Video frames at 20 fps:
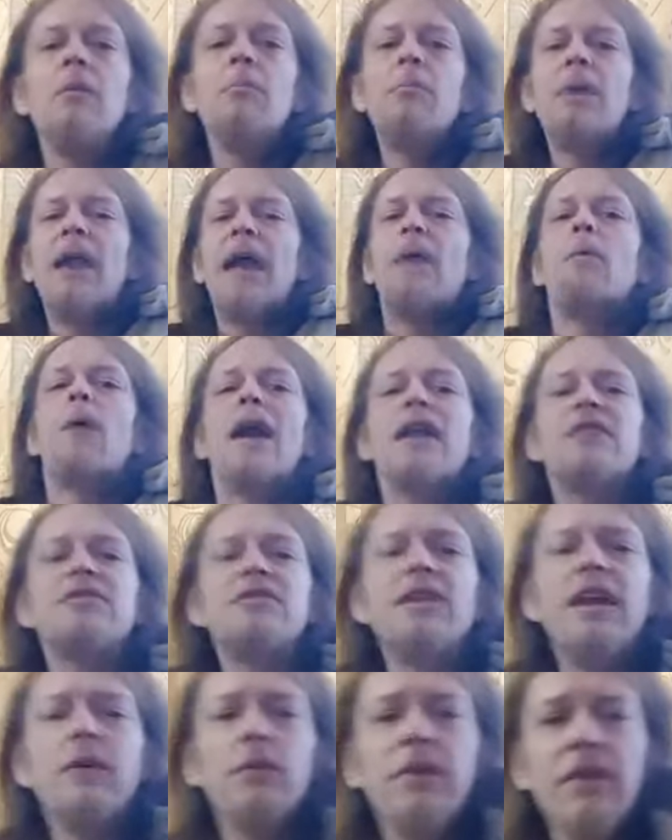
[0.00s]
But I want to
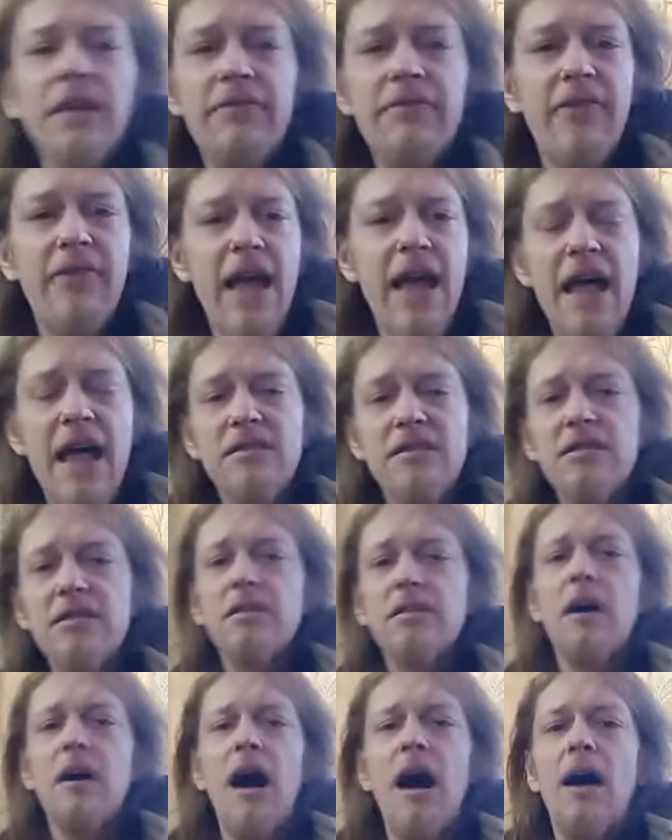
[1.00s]
say really
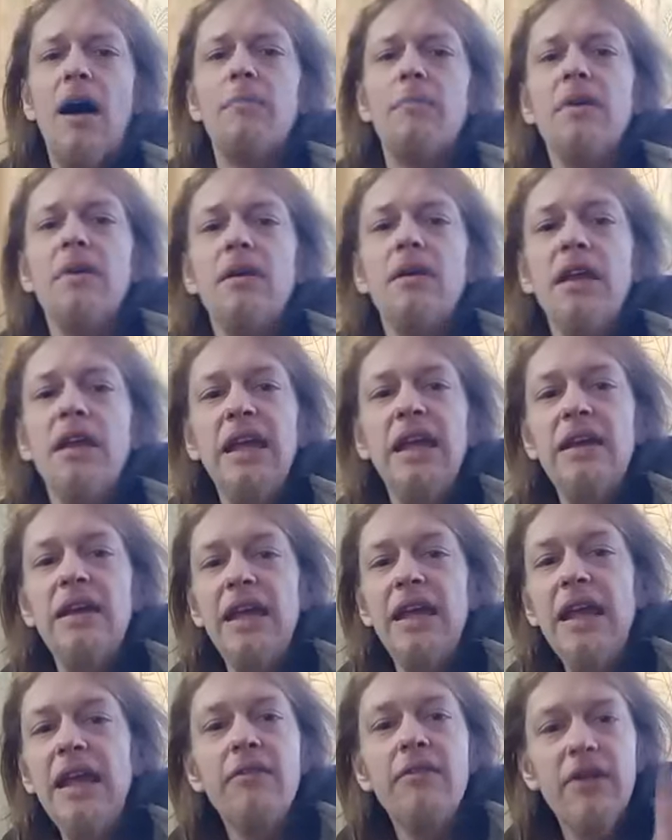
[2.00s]
fast,
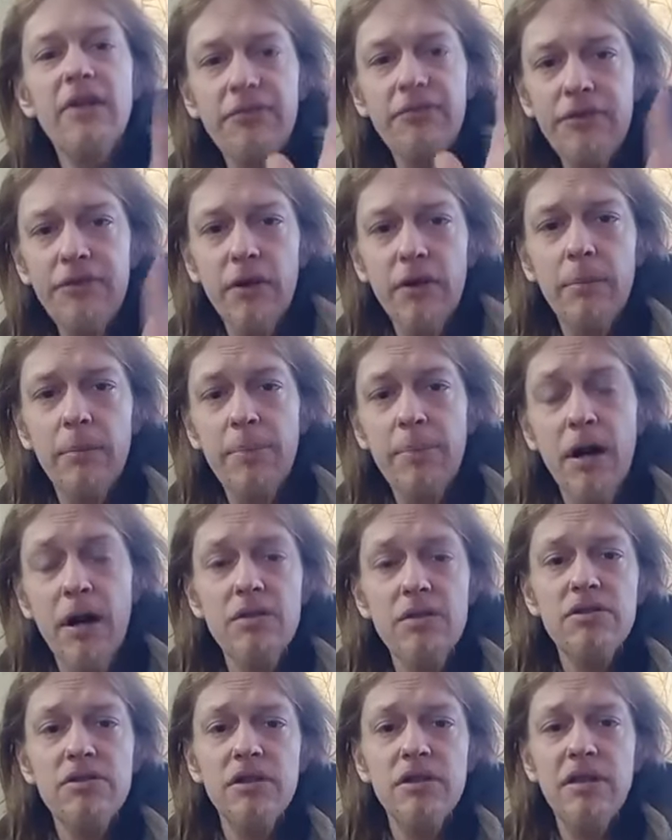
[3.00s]
even if you're a
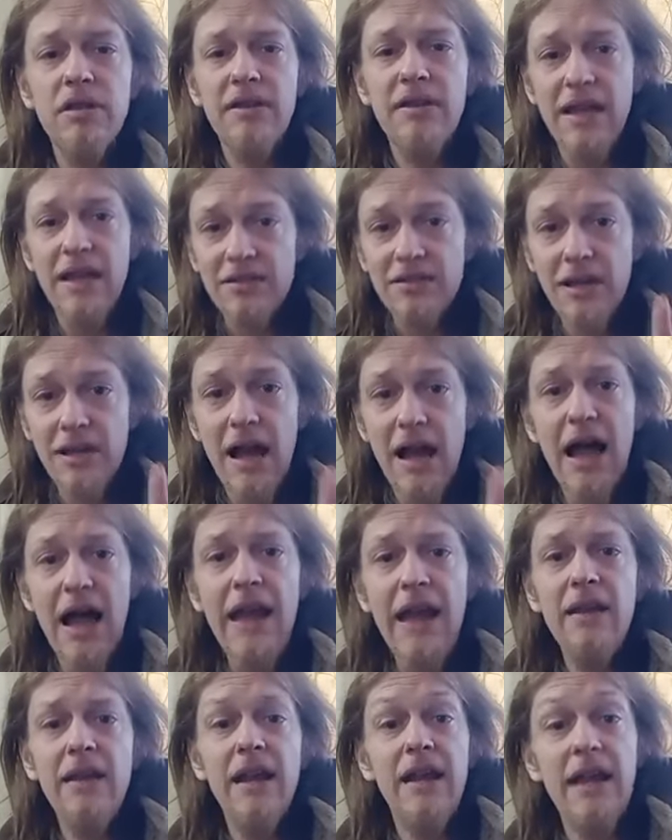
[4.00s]
person that's
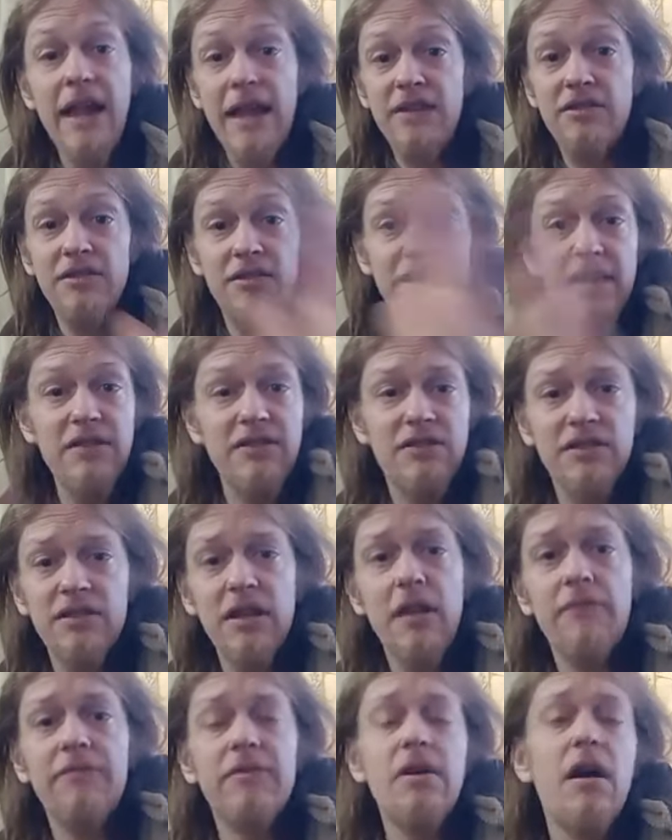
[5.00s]
kind and has sent
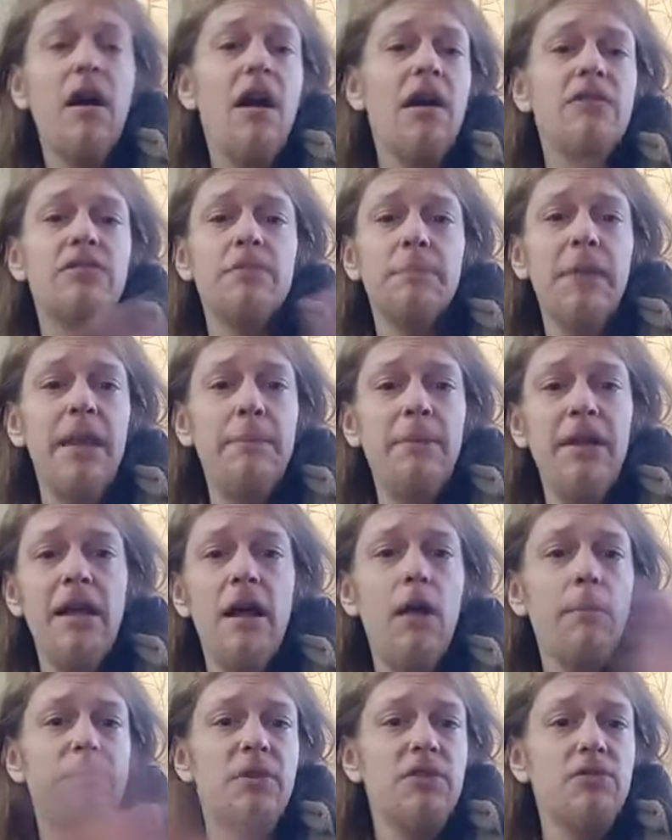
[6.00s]
stuff to us, maybe
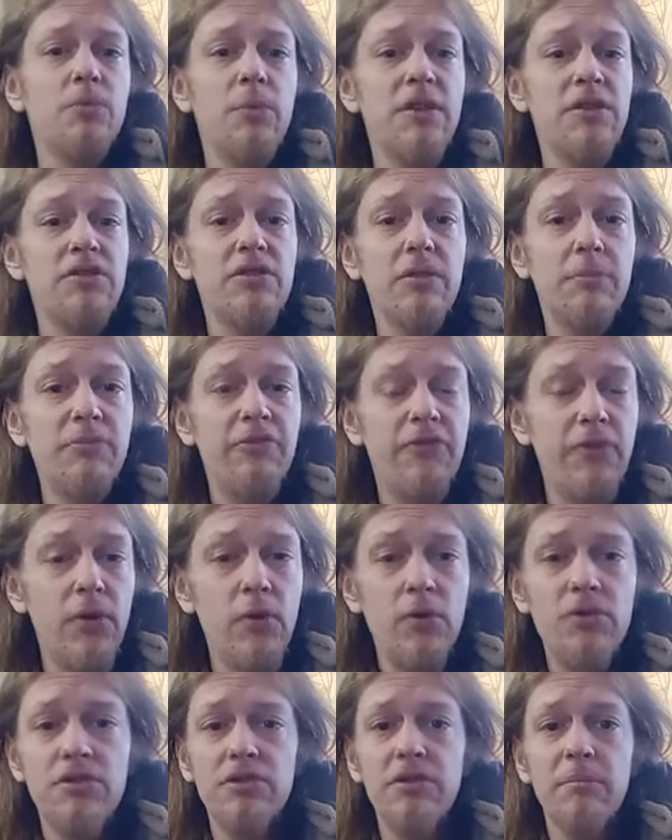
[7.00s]
helped us with some
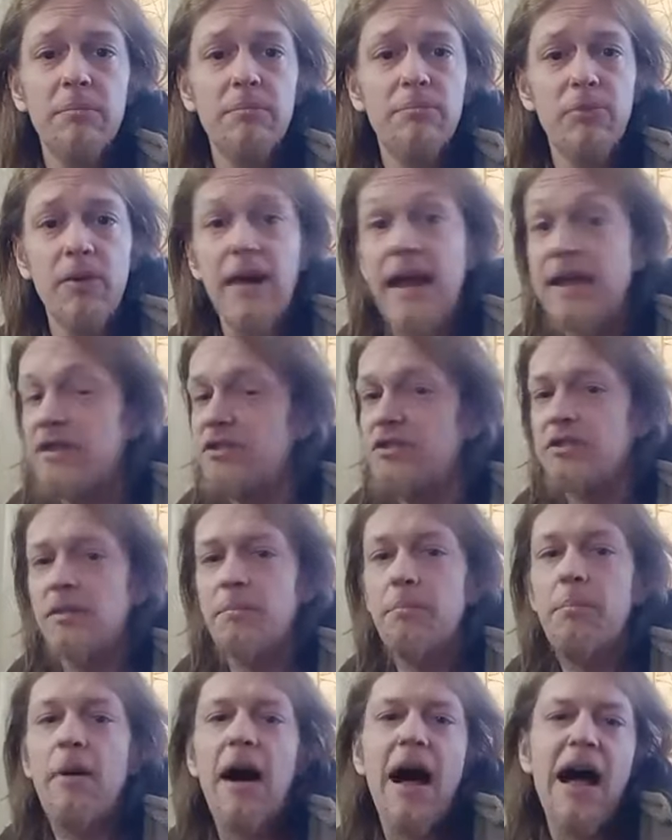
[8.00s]
food, some bread,
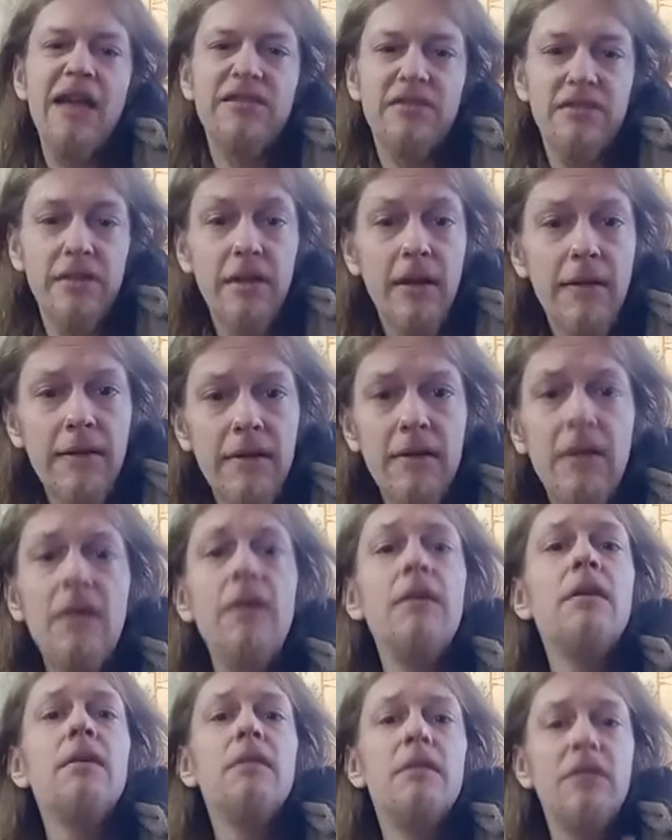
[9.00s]
some pasta,
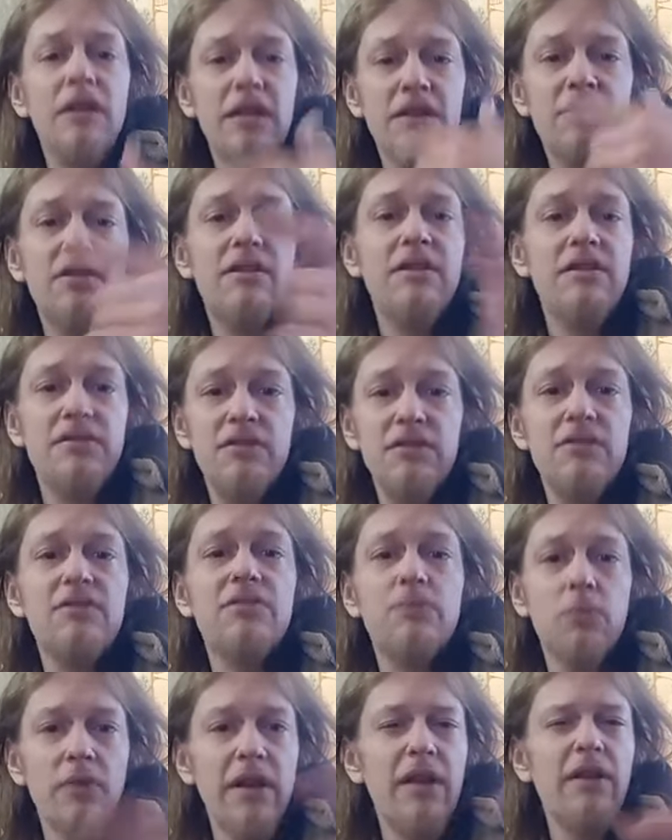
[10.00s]
this
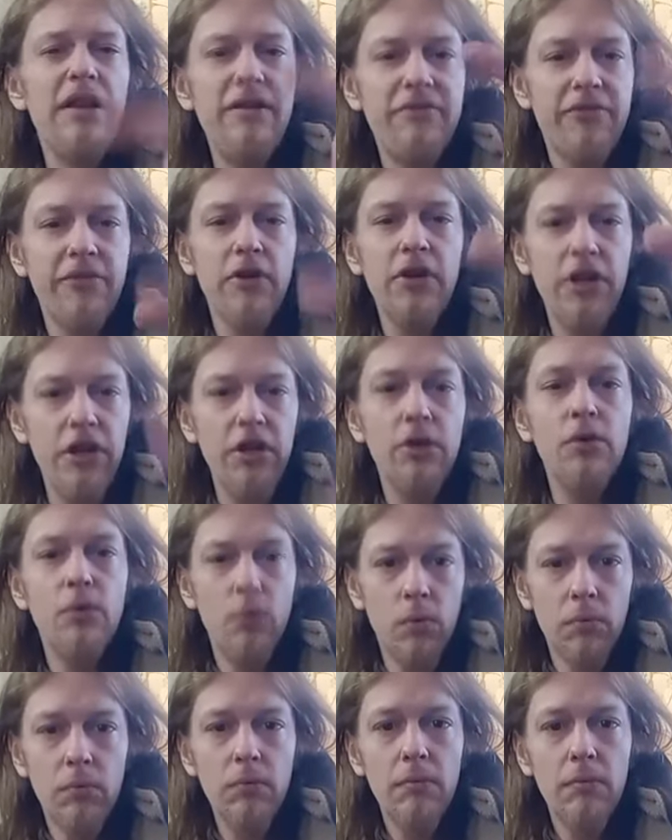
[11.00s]
is really for you.